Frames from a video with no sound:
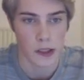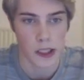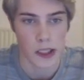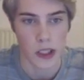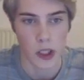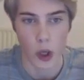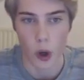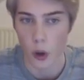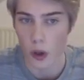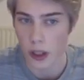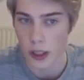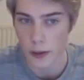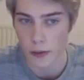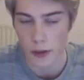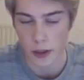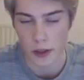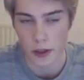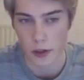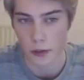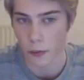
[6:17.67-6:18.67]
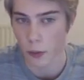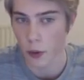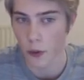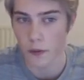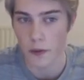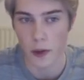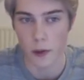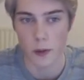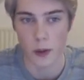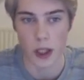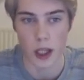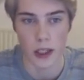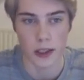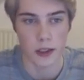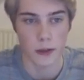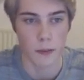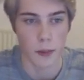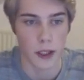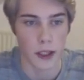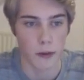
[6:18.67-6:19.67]
The only the move you would like
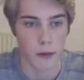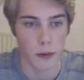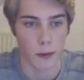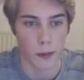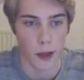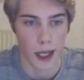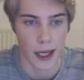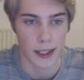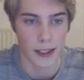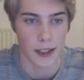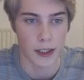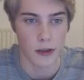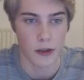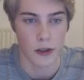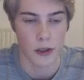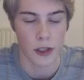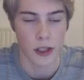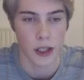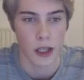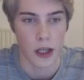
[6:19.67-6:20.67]
to play with black here